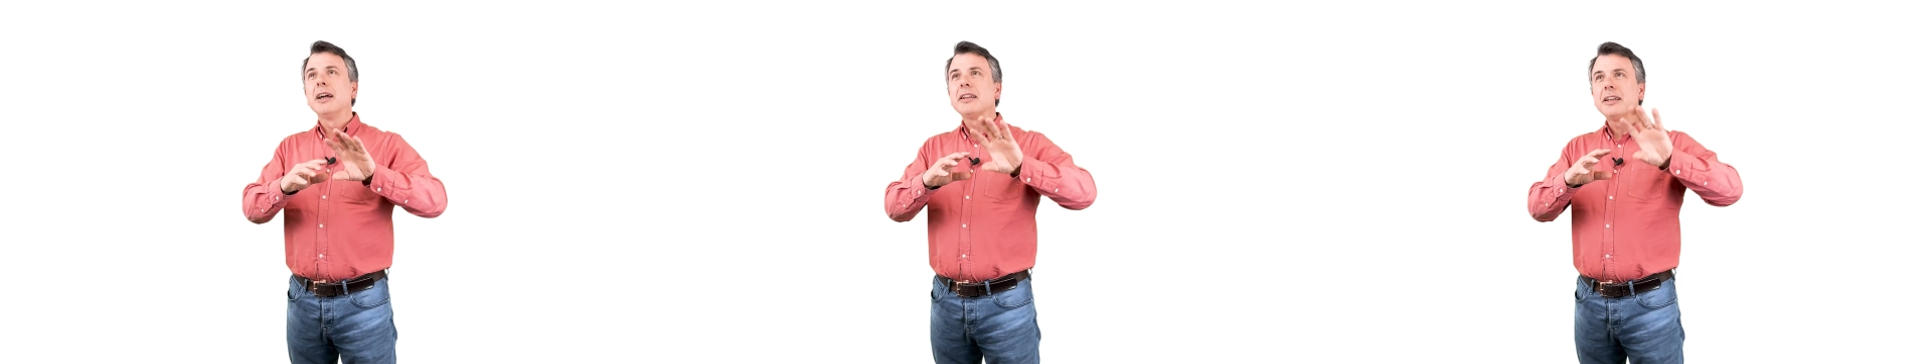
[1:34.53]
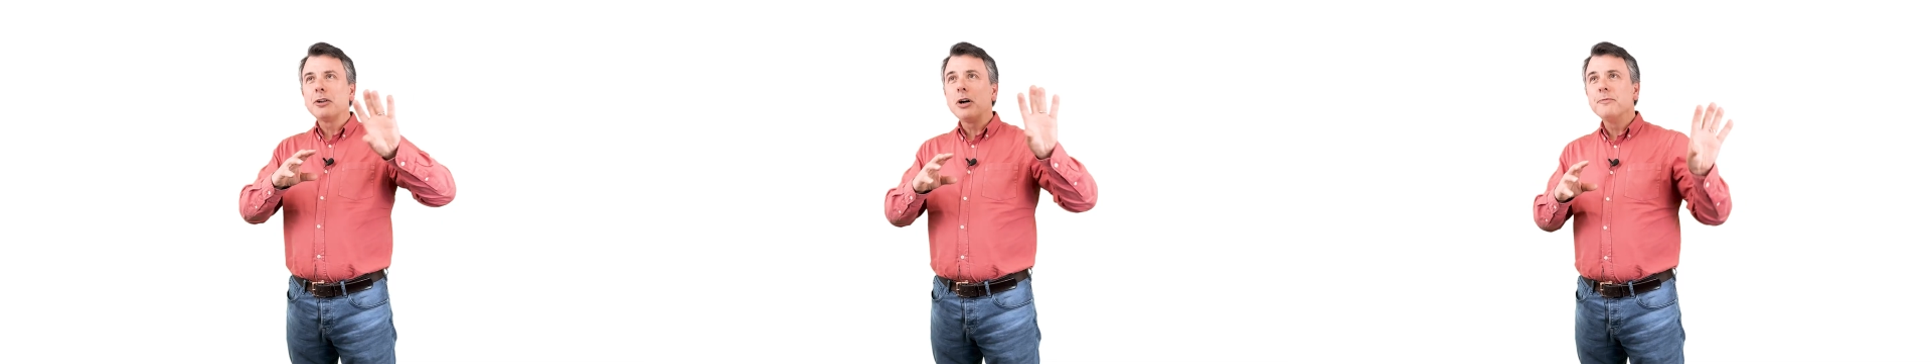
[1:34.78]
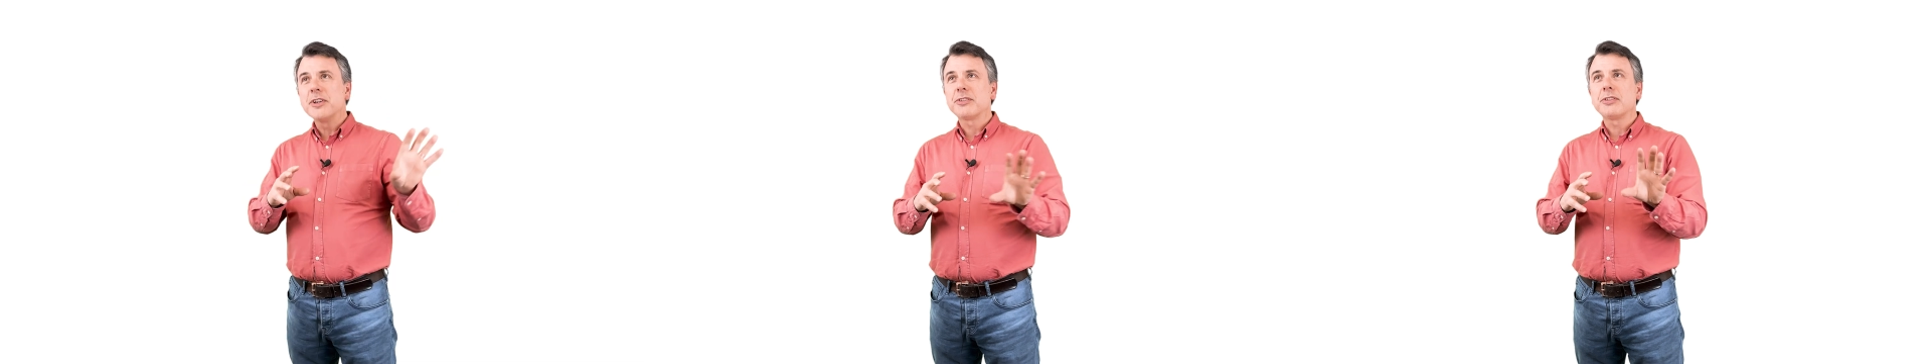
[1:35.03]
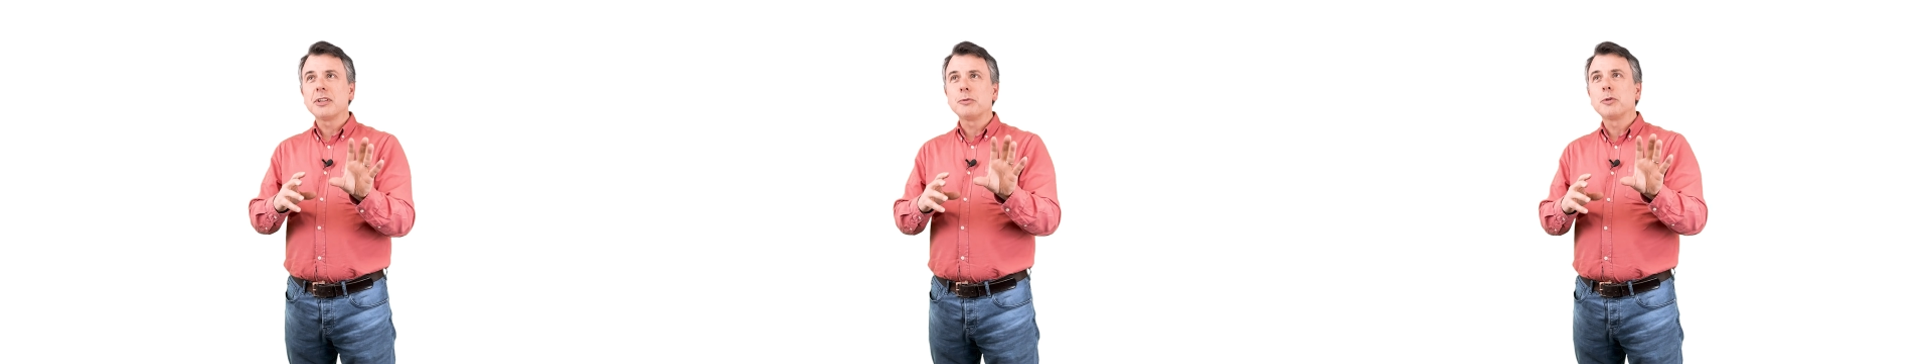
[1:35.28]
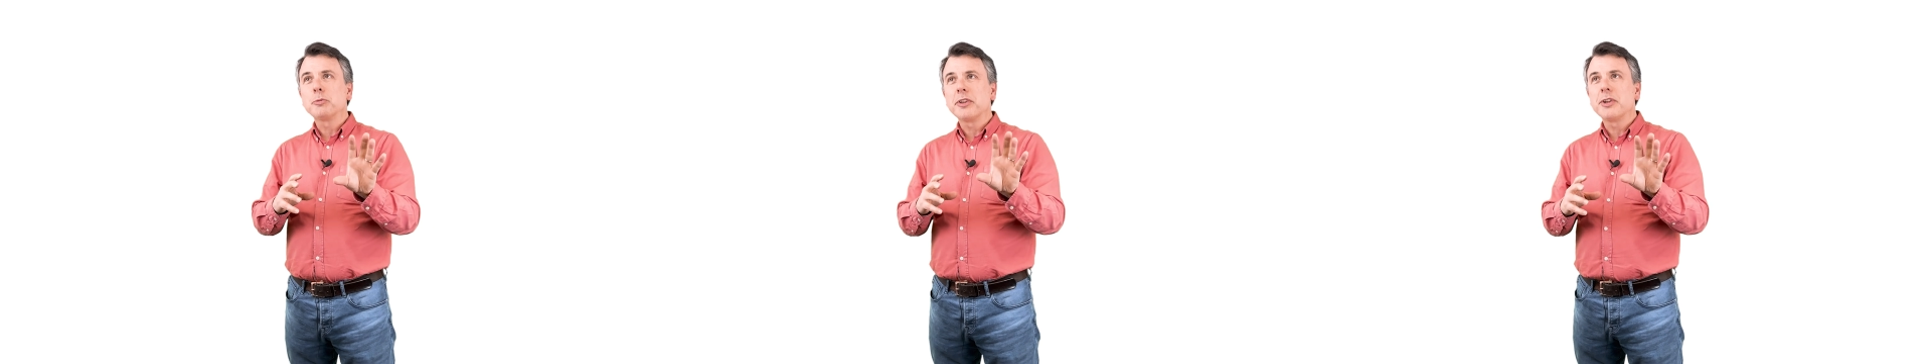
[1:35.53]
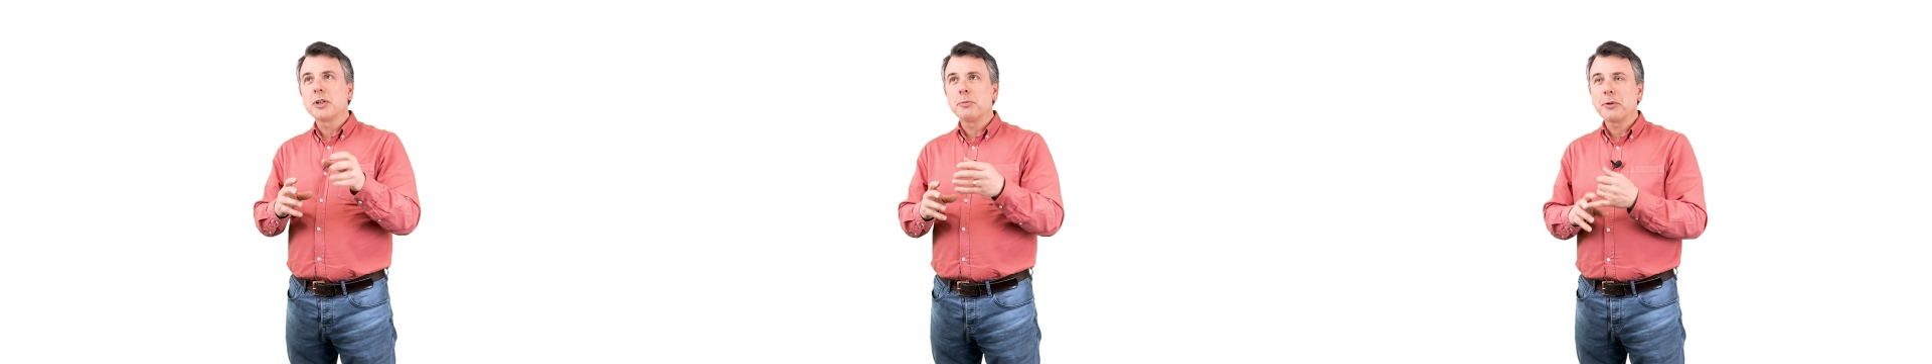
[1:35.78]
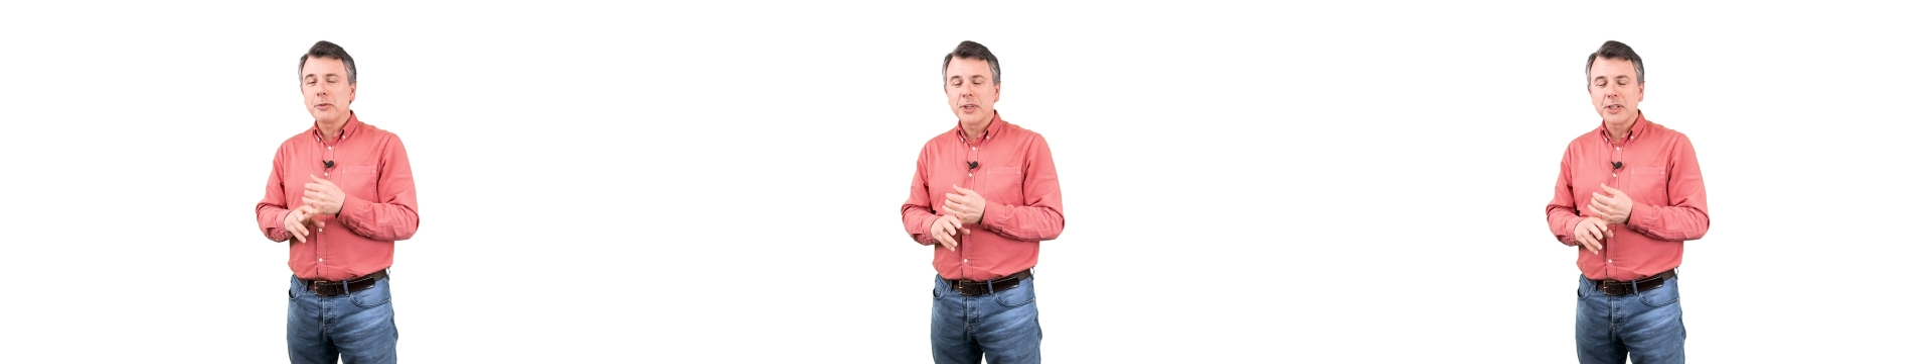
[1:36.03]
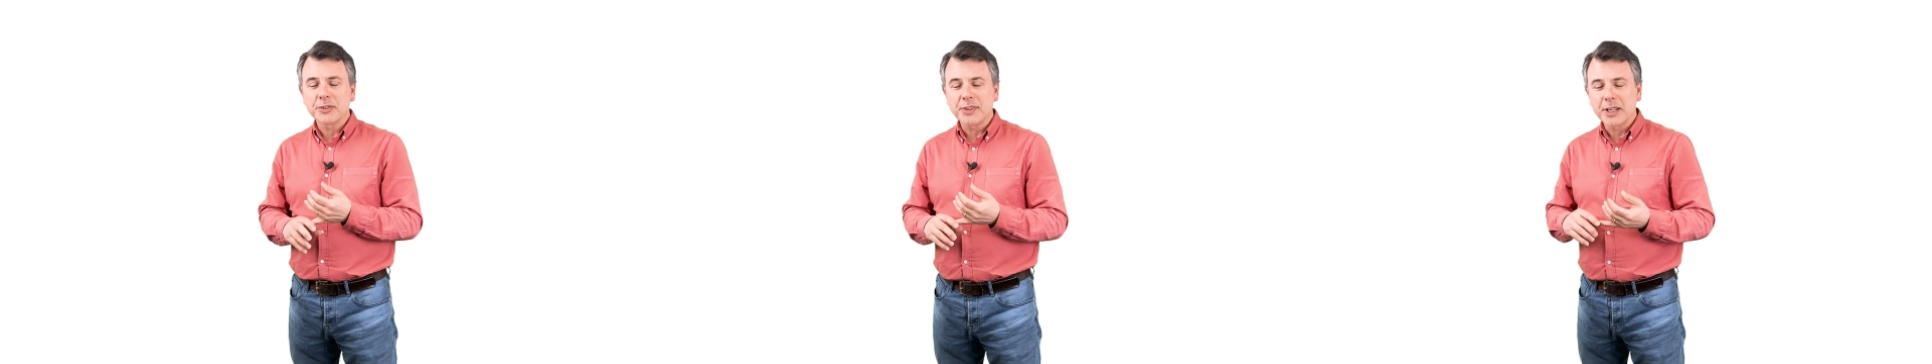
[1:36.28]
And then obviously when we think about
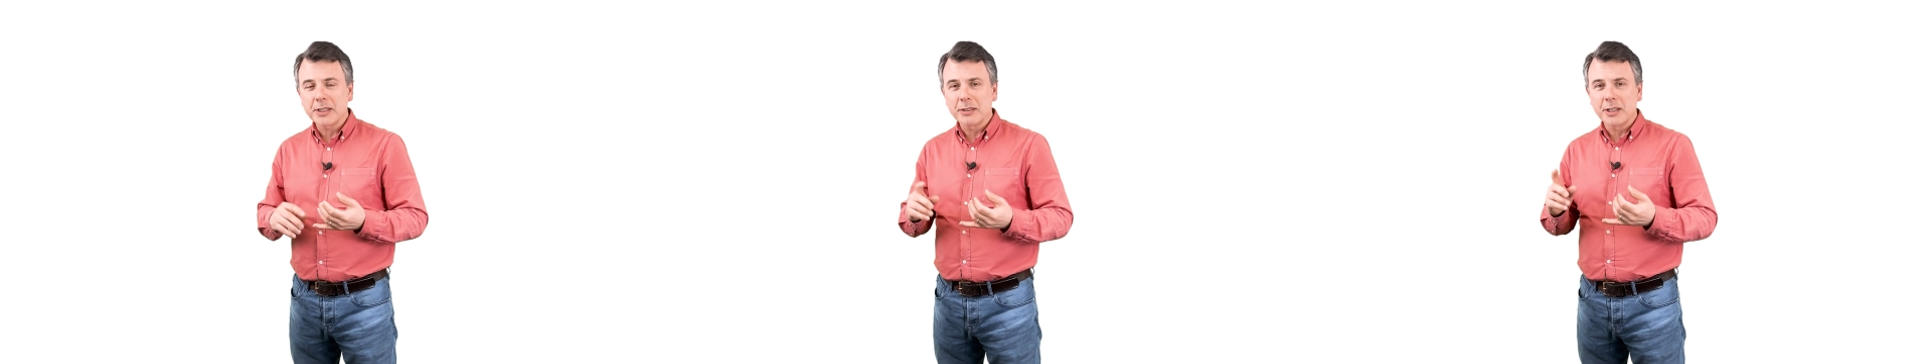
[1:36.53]
things like